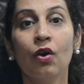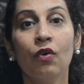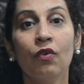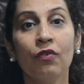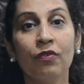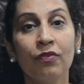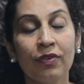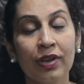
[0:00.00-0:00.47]

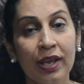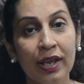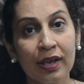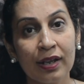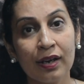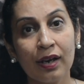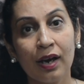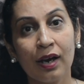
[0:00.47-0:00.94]

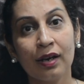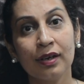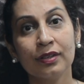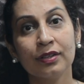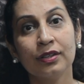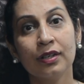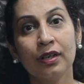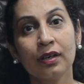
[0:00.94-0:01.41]
where are
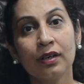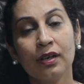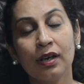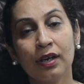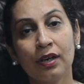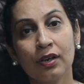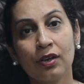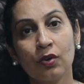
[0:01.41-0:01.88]
the
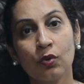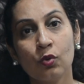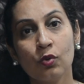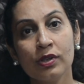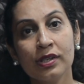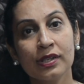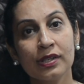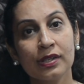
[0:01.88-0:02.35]

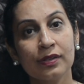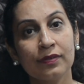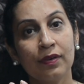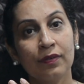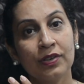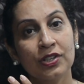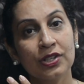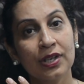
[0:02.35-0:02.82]

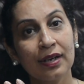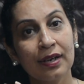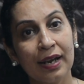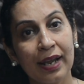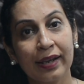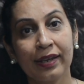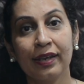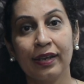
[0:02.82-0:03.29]
controls which are
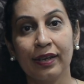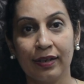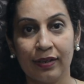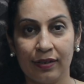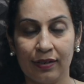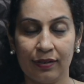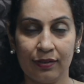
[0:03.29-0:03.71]
lacking,